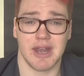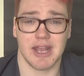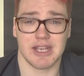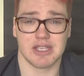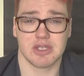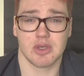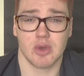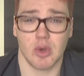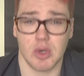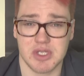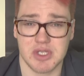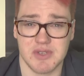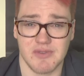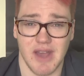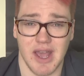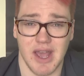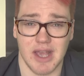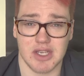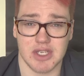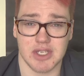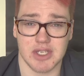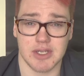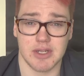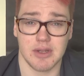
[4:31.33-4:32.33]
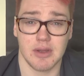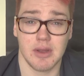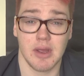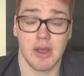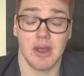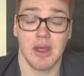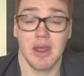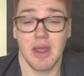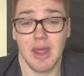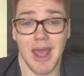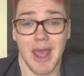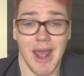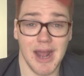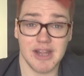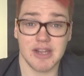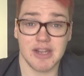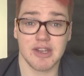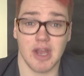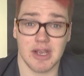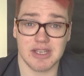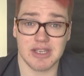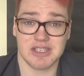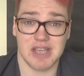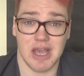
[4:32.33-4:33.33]
course of action, and it
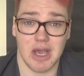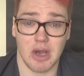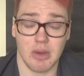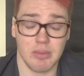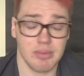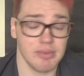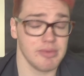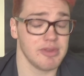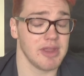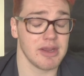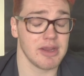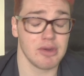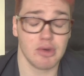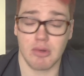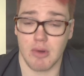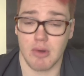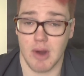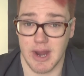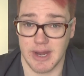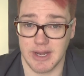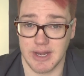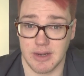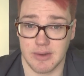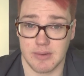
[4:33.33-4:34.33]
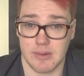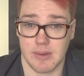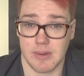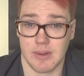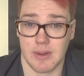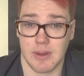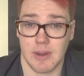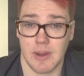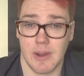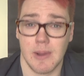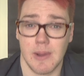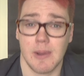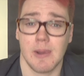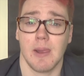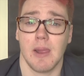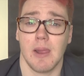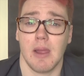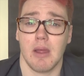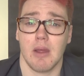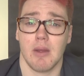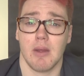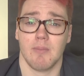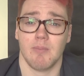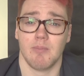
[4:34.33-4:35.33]
does help, then great.
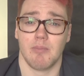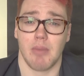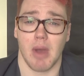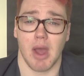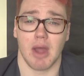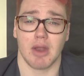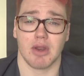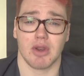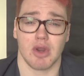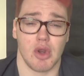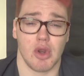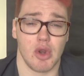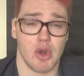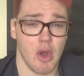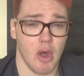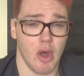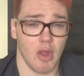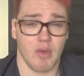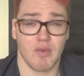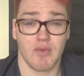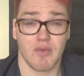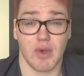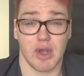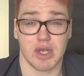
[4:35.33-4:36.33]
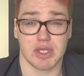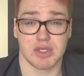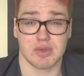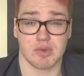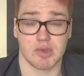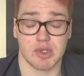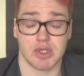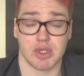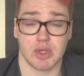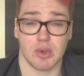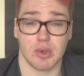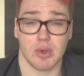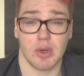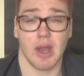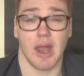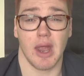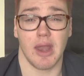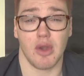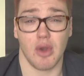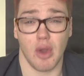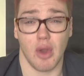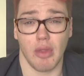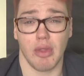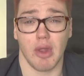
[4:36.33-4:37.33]
But not the first resort
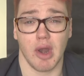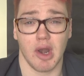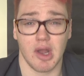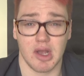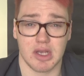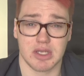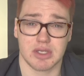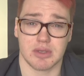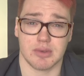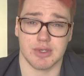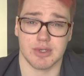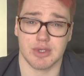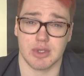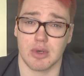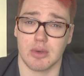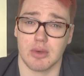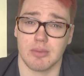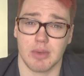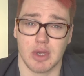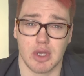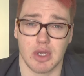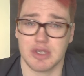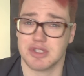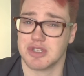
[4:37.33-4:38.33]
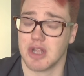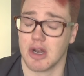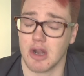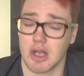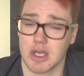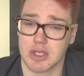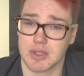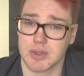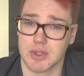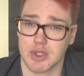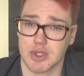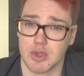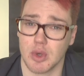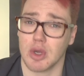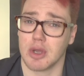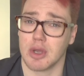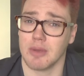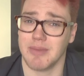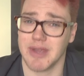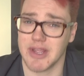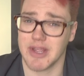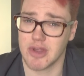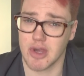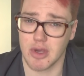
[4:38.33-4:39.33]
and not the last resort, because the last resort
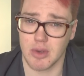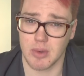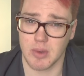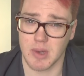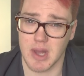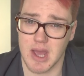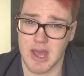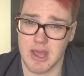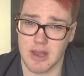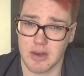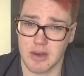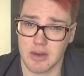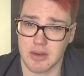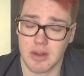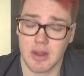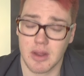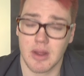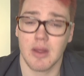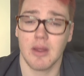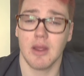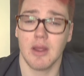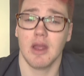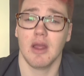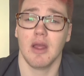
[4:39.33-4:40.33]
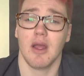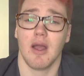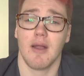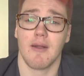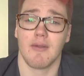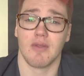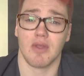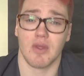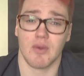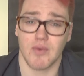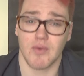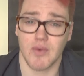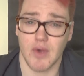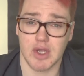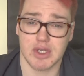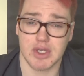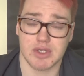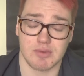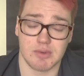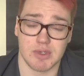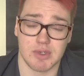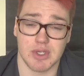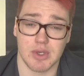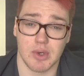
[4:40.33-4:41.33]
can be too late, and the
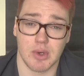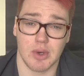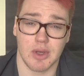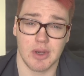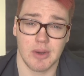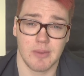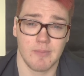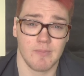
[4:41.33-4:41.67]
first resort,